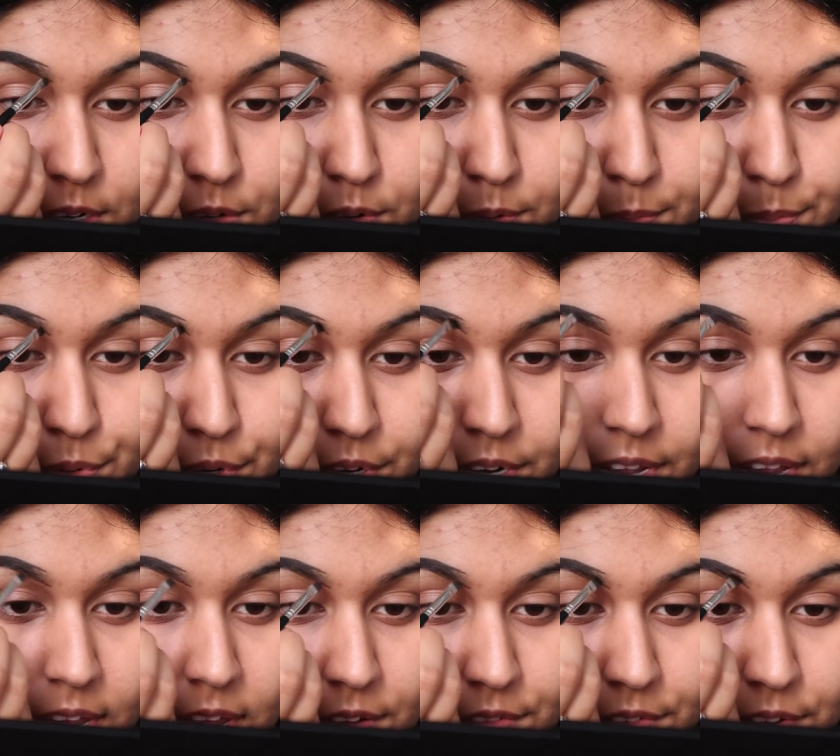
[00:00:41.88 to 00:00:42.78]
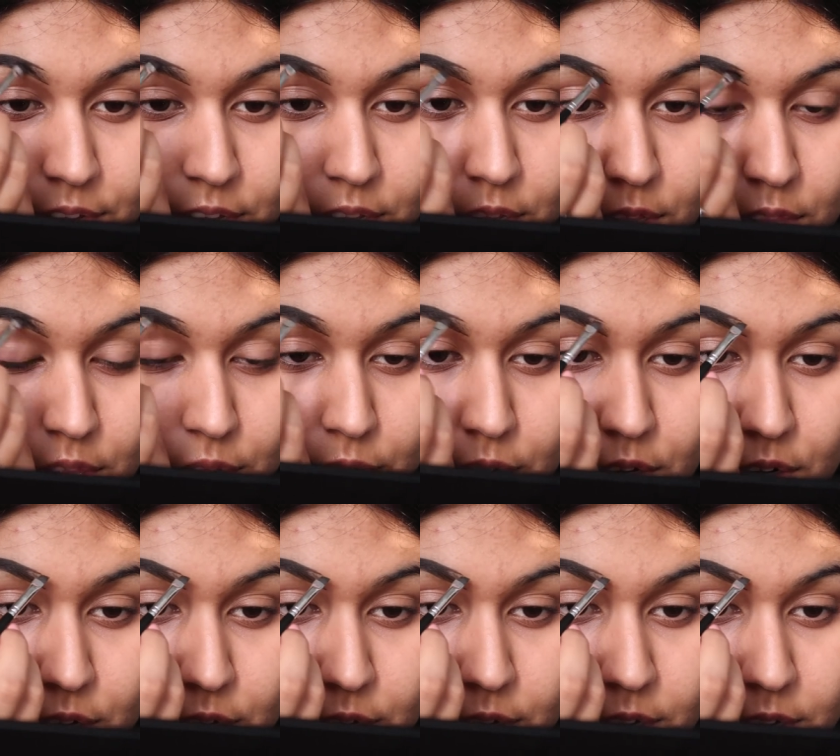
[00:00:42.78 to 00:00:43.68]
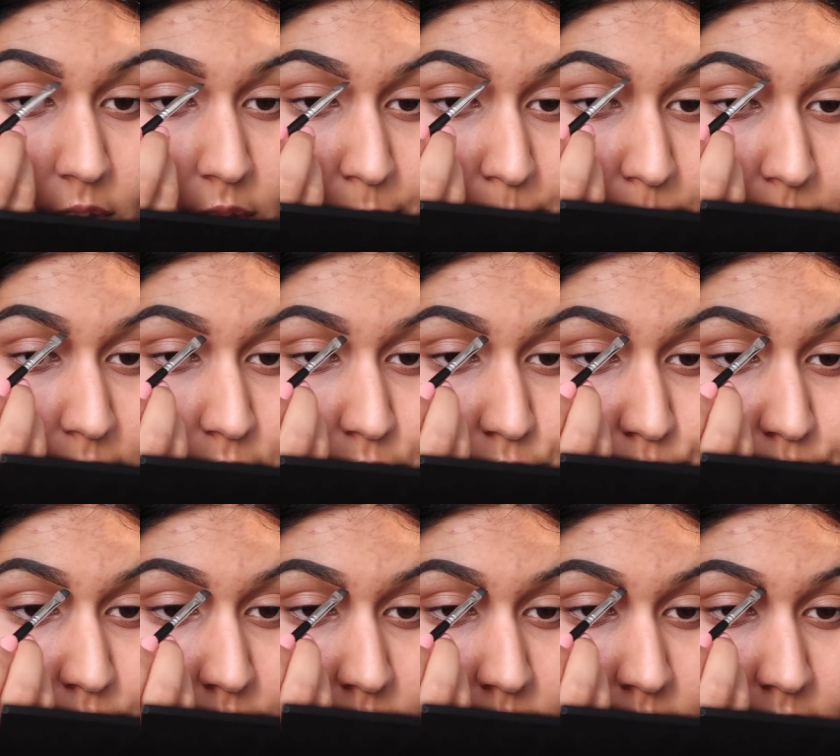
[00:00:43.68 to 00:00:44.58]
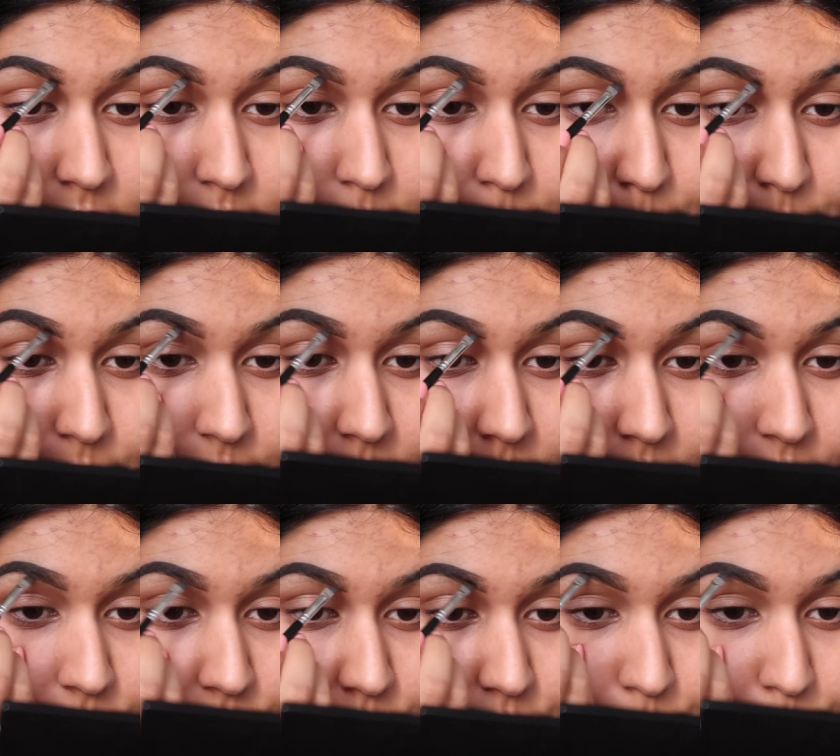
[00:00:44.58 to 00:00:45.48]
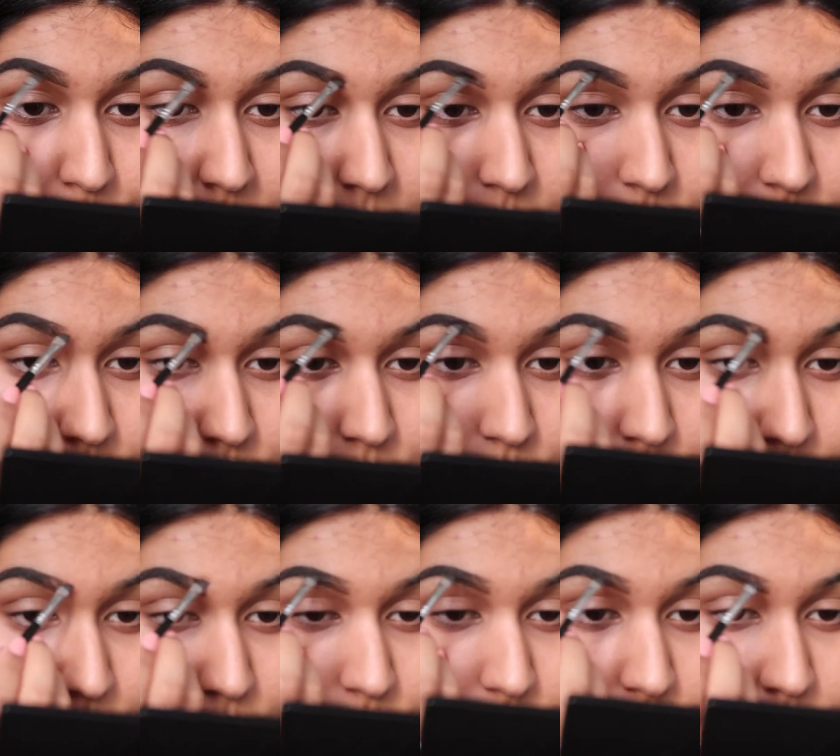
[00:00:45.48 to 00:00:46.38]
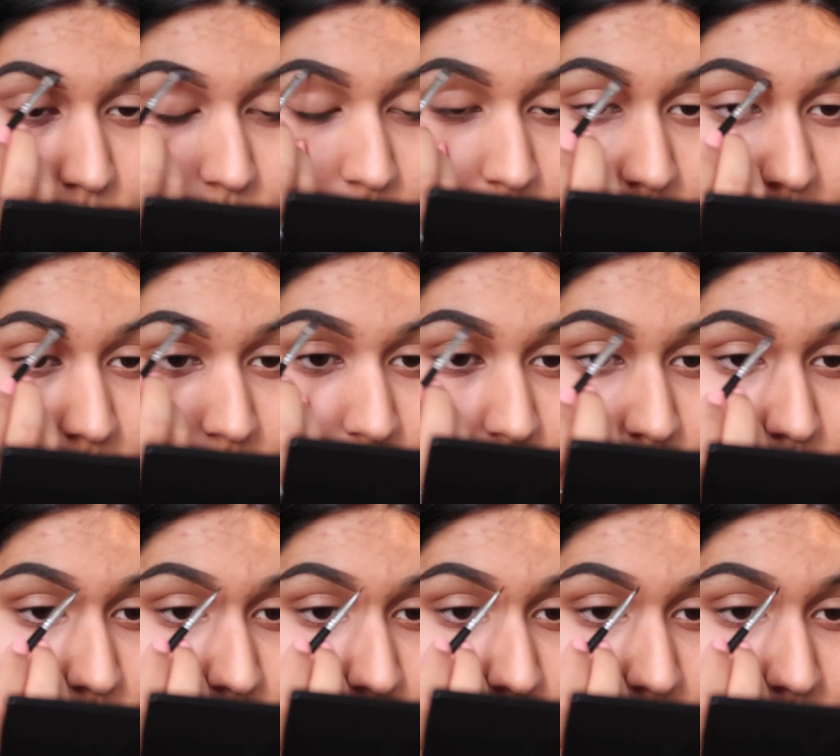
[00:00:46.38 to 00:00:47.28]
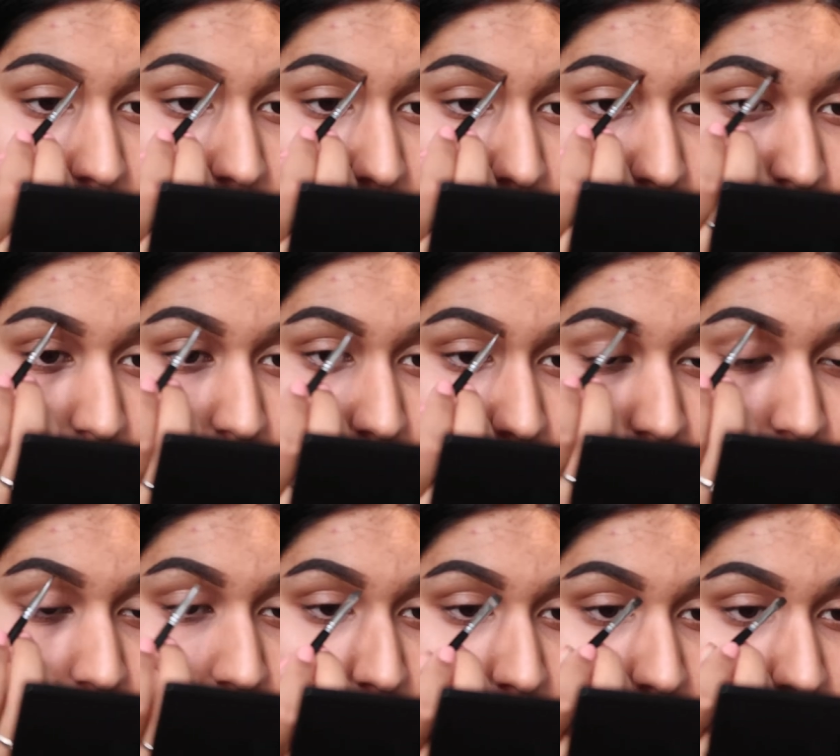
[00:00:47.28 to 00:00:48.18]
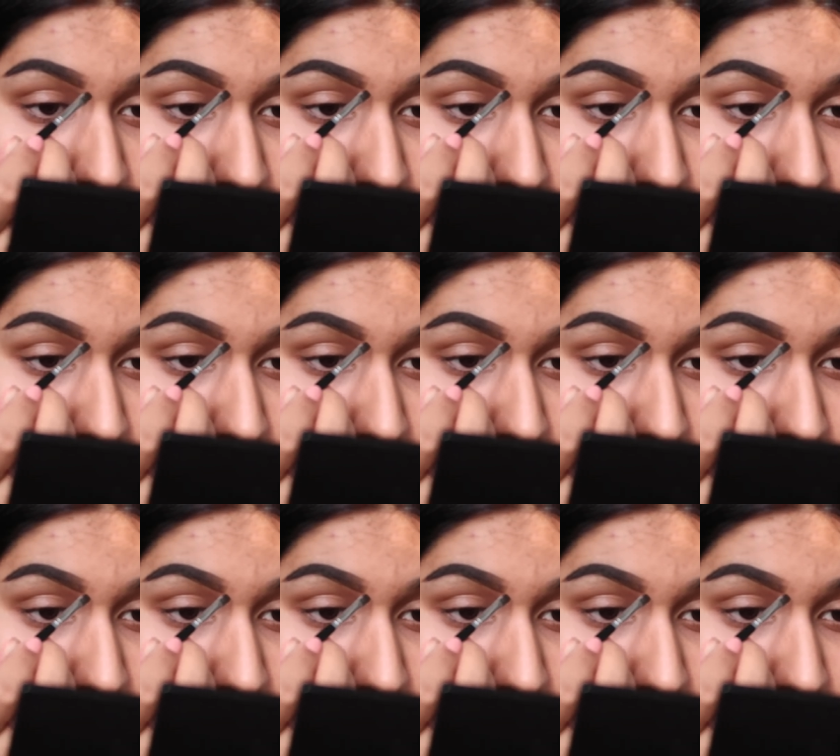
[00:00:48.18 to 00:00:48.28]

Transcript: I do a pretty heavy look, I make sure that the beginning of the brow is not as filled